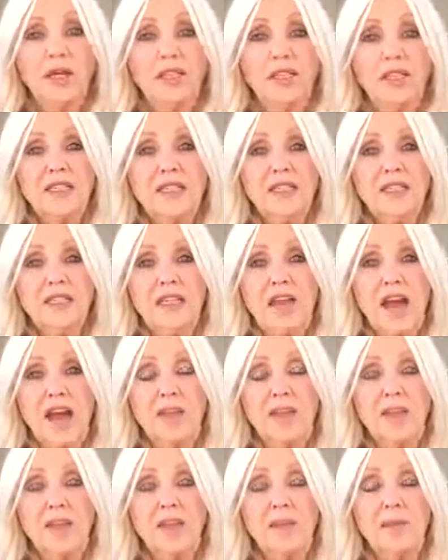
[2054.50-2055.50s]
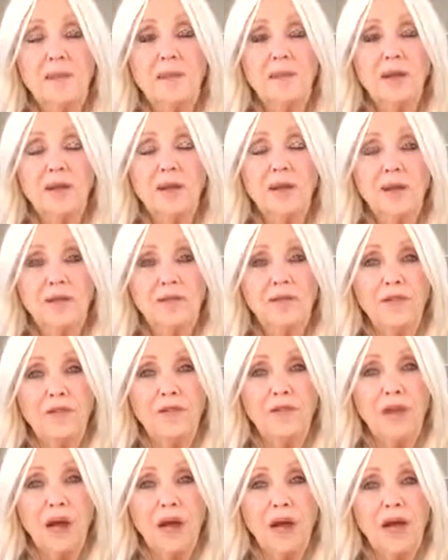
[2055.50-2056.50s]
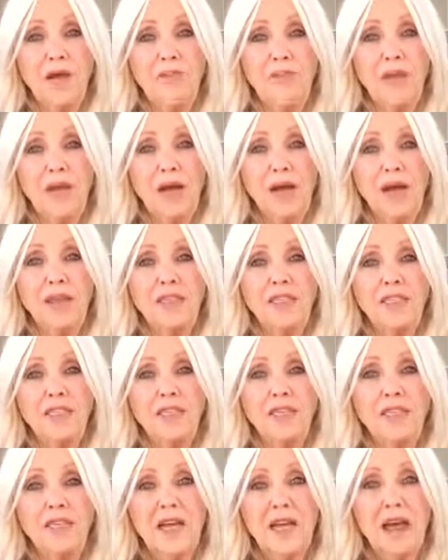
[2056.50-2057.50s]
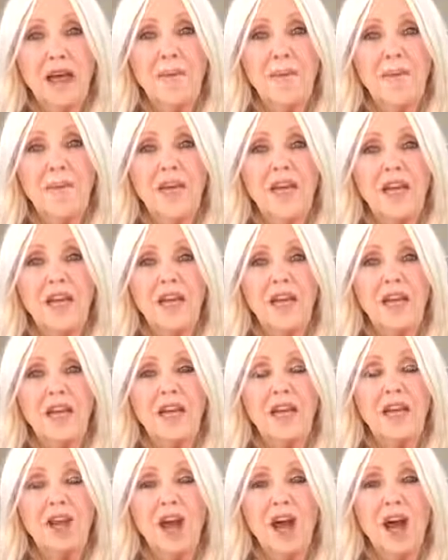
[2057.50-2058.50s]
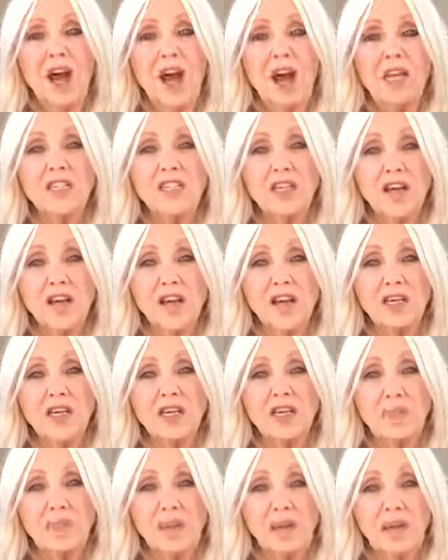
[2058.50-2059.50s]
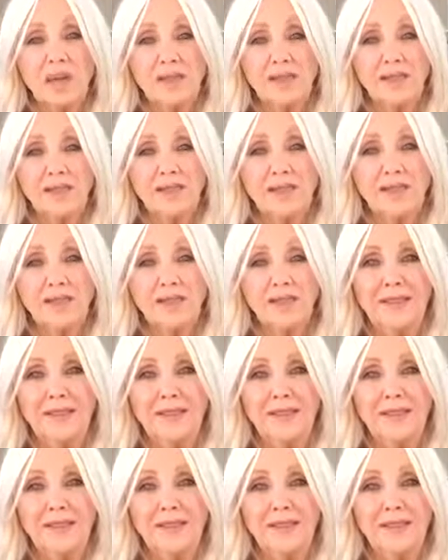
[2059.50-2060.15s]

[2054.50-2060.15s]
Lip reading: stand in the middle of the marketplace and be in utter peace.